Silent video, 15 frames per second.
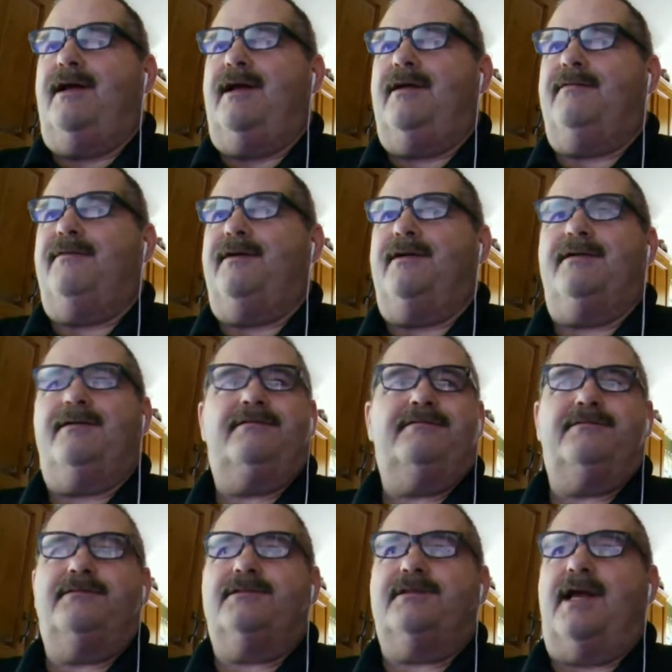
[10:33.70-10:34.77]
I have a
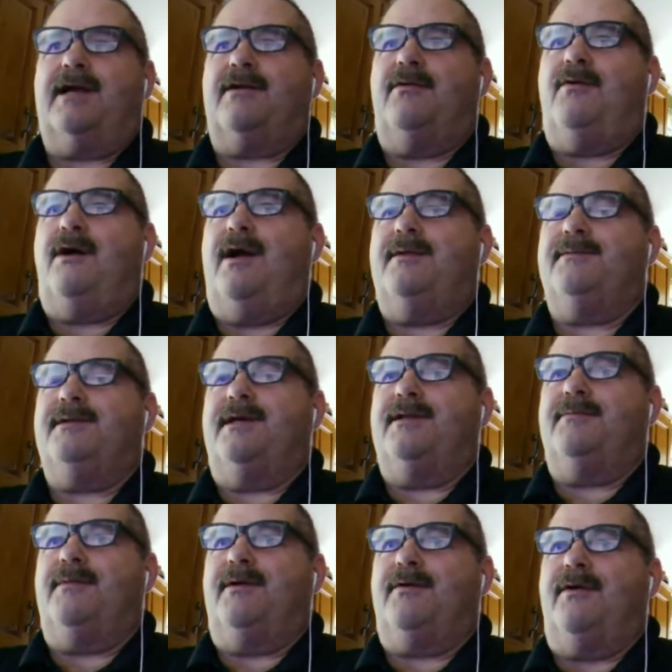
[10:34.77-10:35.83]
stack of wipes
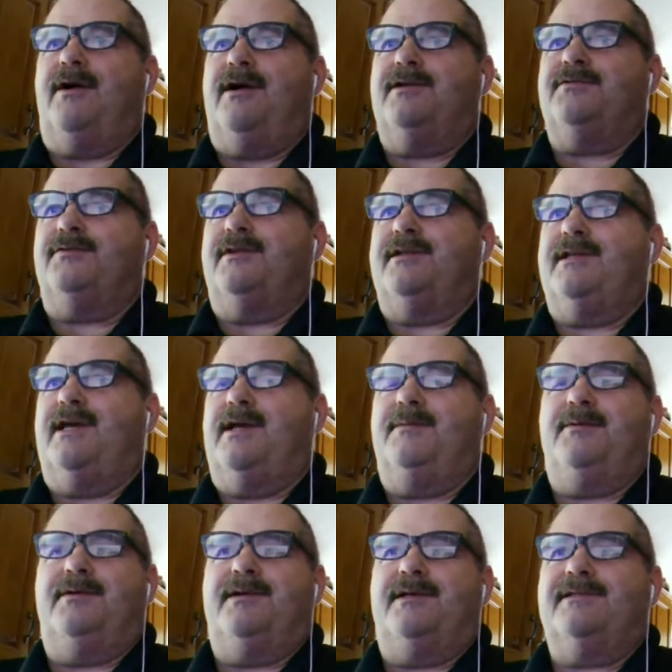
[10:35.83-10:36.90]
out in my garage with a
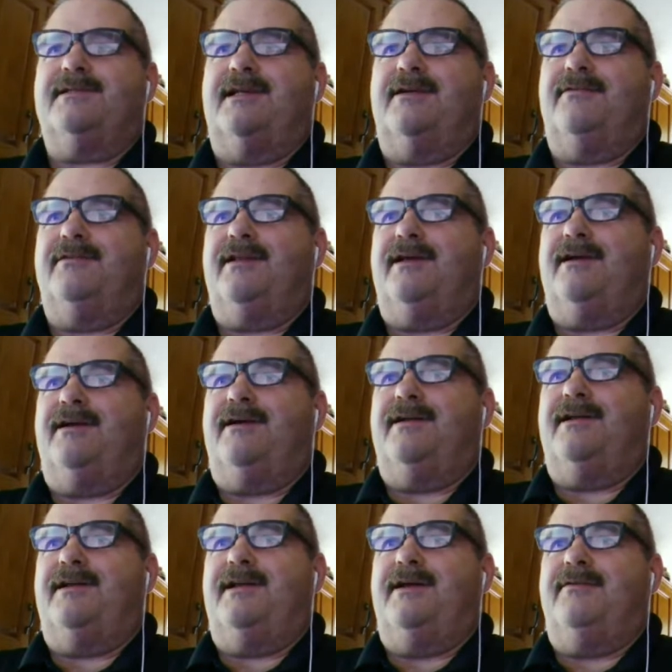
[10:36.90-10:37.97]
table, and I set everything
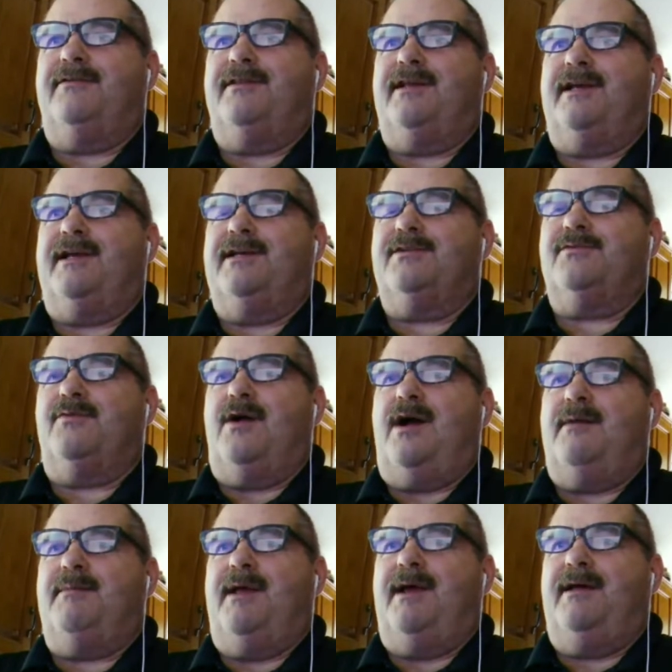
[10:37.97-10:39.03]
on it, and everything gets
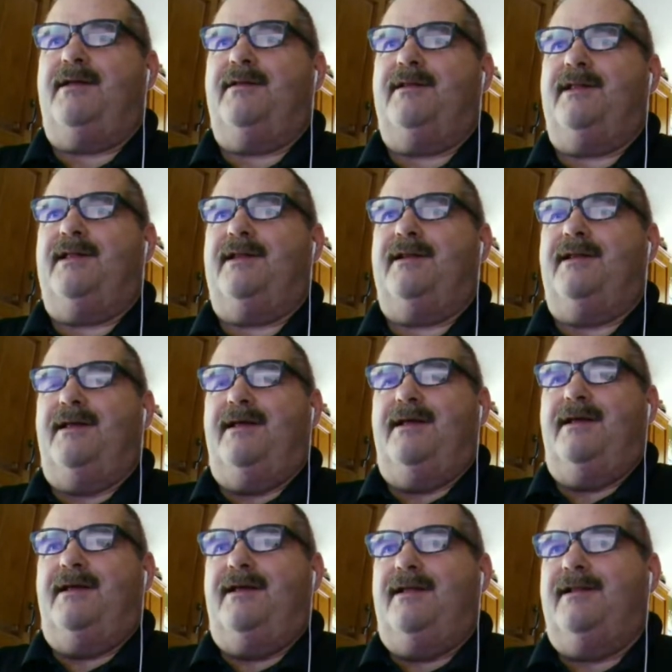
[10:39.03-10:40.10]
wiped down, and then
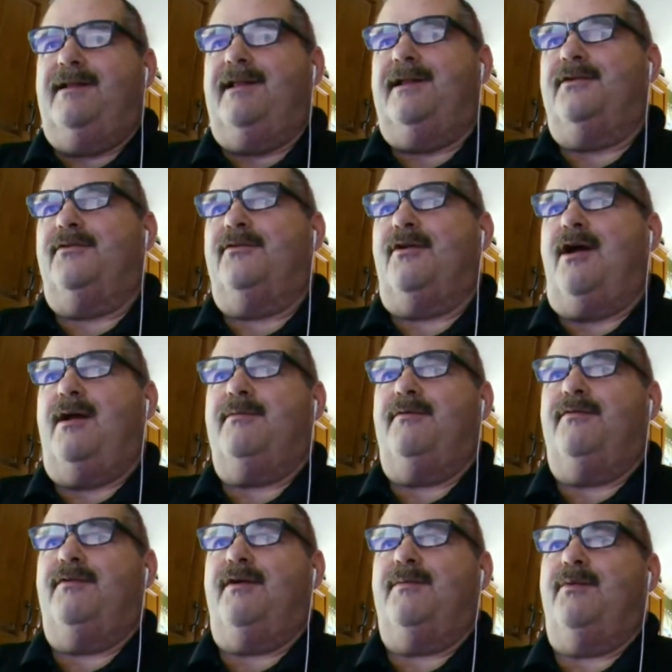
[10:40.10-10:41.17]
let it dry
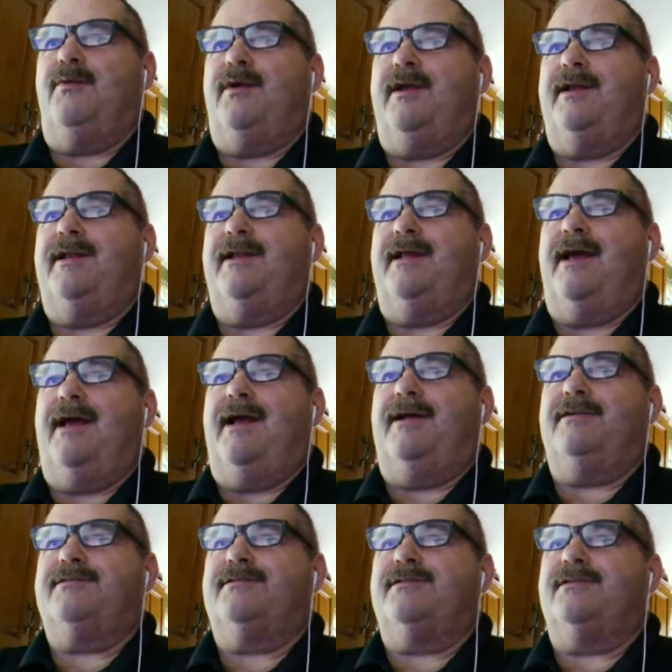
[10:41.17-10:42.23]
before I bring it in the
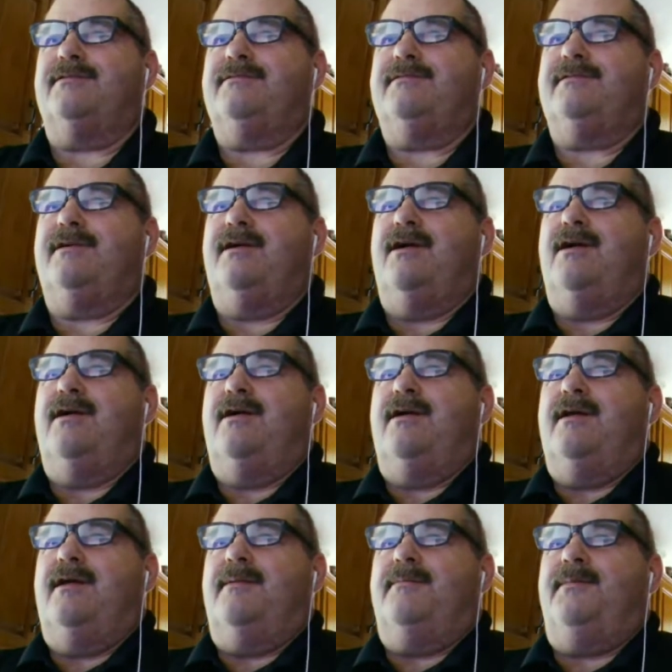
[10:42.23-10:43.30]
house. So,
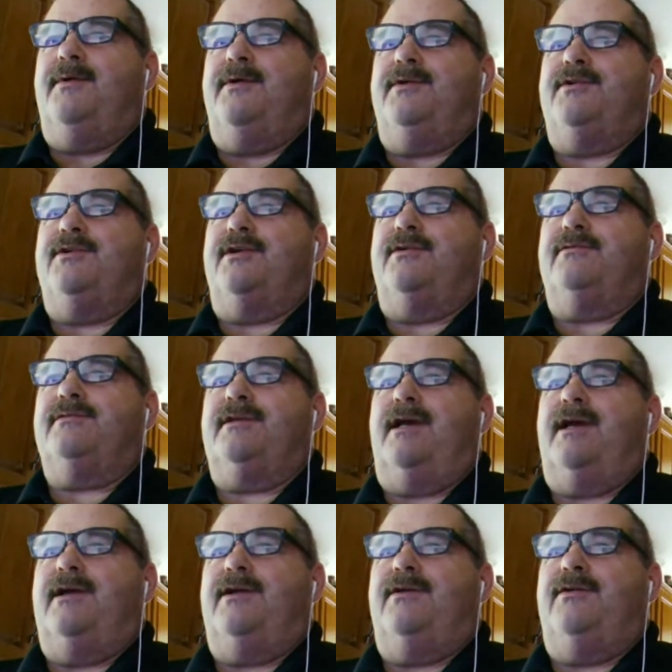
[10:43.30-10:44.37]
Mary Jones,
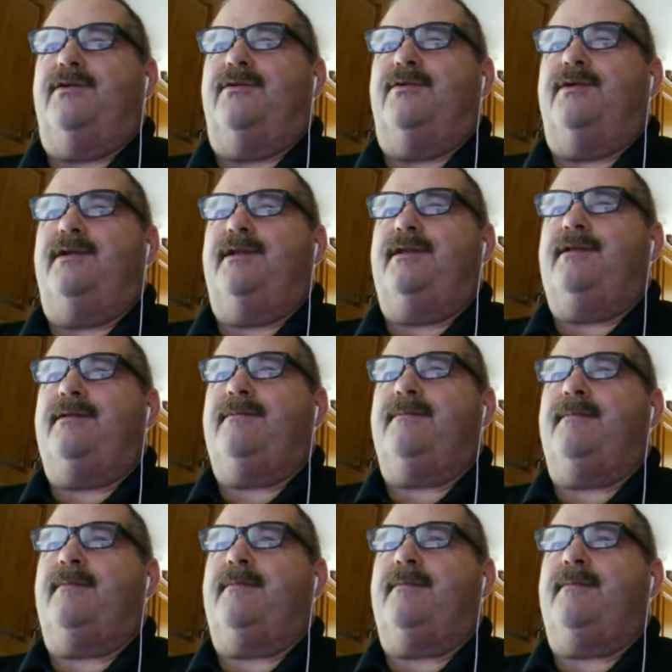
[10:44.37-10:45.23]
how you doing?